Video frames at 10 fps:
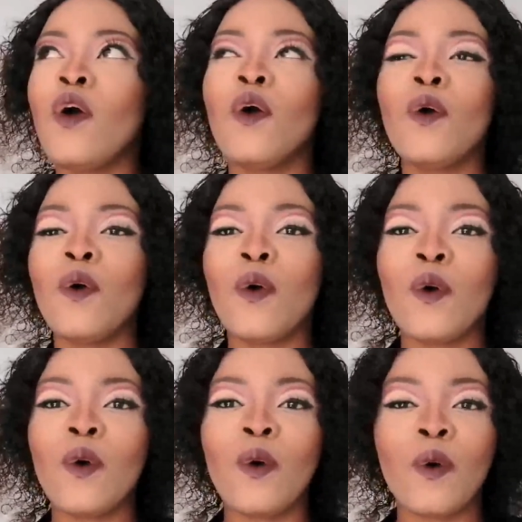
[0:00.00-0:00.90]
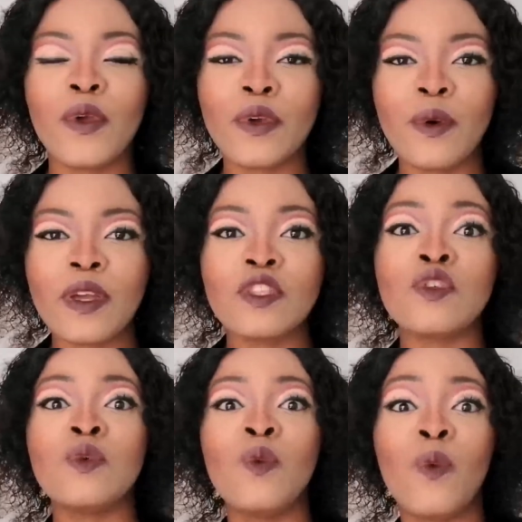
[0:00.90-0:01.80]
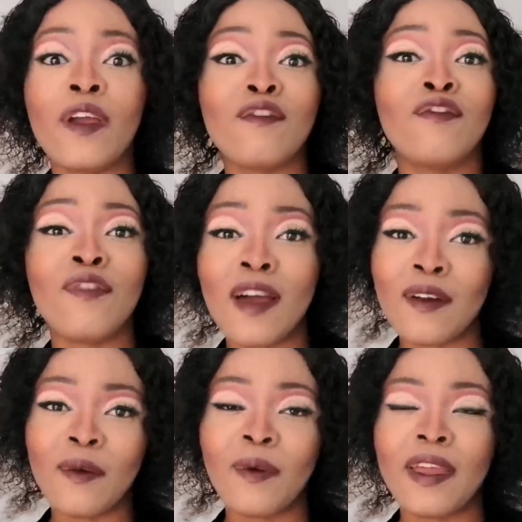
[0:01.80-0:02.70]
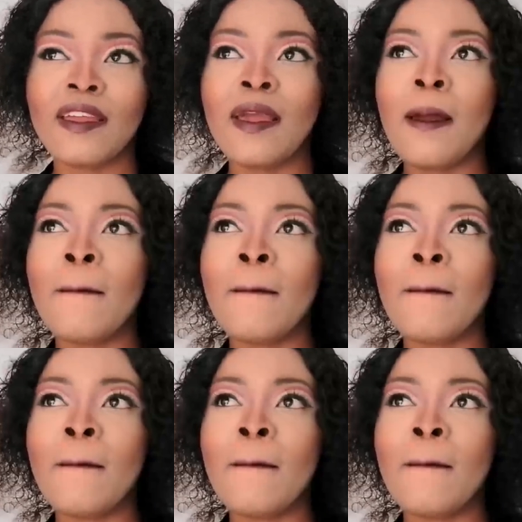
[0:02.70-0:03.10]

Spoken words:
or you're going to work far away.